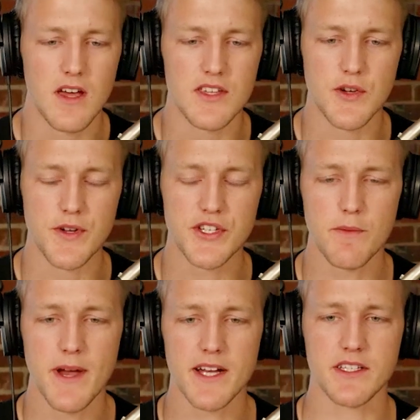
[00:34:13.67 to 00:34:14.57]
So let's go
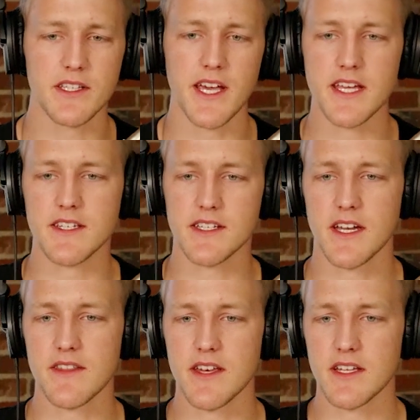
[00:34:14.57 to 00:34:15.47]
back to the ASIC
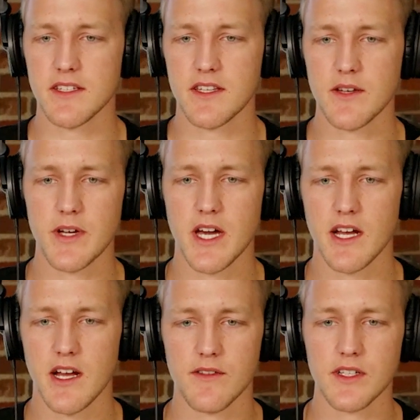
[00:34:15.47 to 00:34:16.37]
side of things. I think we
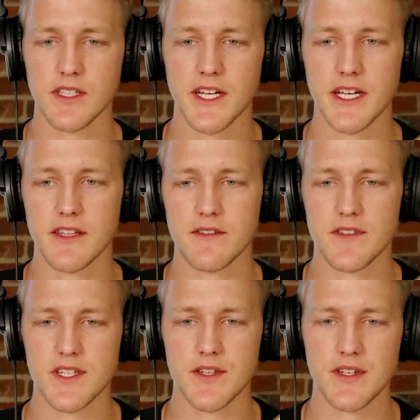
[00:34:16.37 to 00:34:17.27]
kind of covered like the
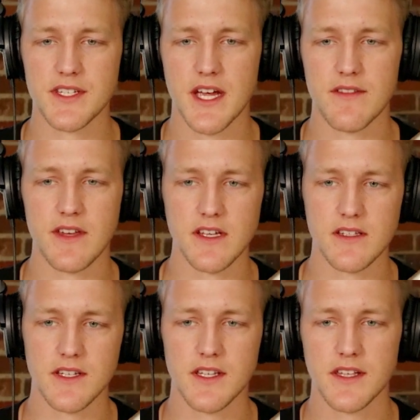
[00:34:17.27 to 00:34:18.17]
facility side of
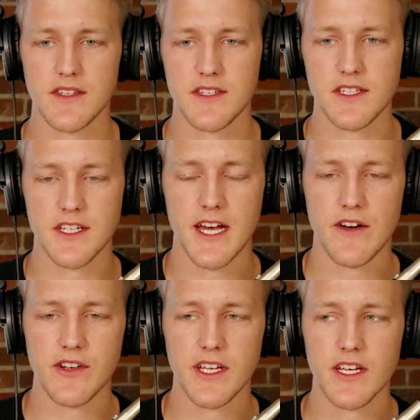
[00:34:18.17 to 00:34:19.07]
things and like the
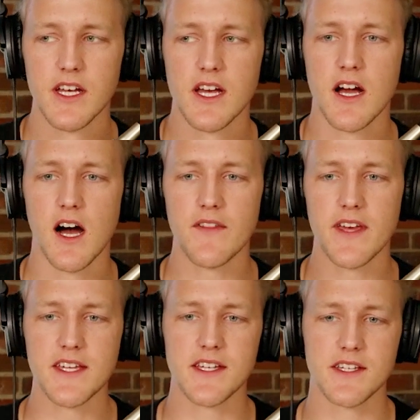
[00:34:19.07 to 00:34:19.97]
seasonality. On
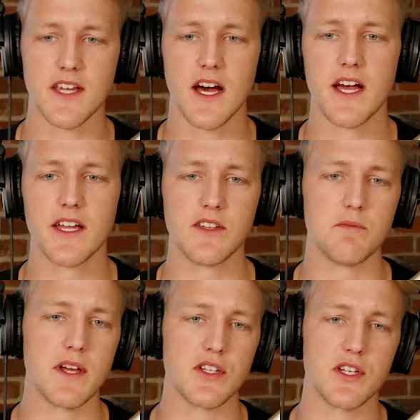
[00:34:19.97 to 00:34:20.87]
the ASIC side,
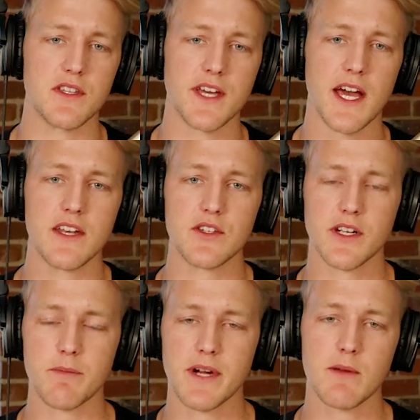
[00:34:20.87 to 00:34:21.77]
you mentioned that
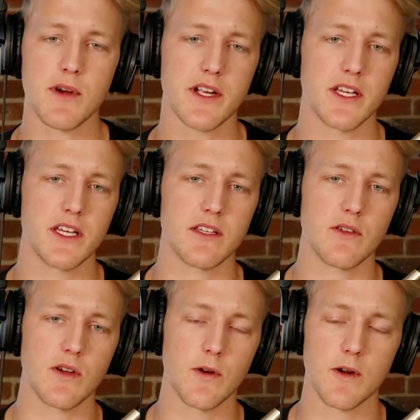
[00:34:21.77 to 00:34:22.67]
during a bear
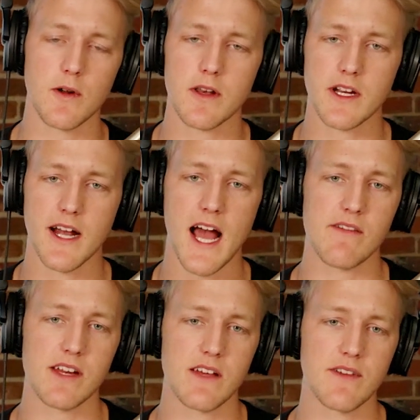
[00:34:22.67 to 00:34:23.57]
market or near a
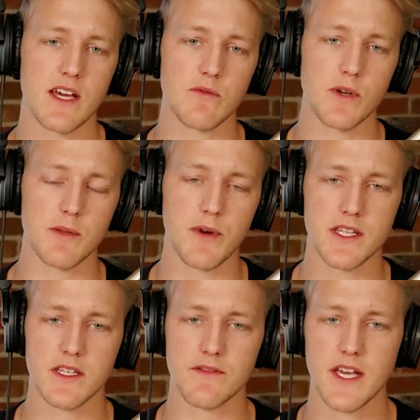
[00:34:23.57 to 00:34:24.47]
halving event where the
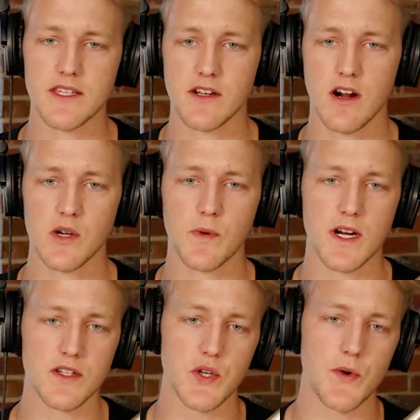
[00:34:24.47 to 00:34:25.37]
price of ASIC
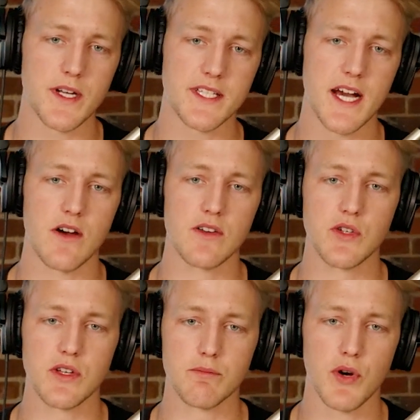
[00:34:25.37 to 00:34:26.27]
hardware is going down,
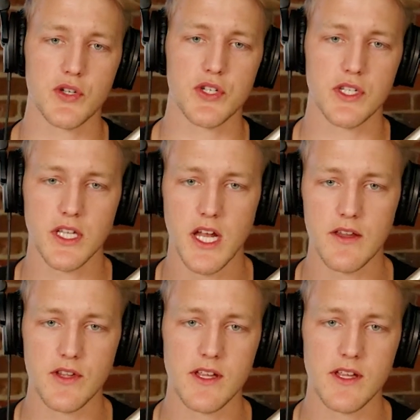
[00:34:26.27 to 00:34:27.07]
you could purchase a lot of the,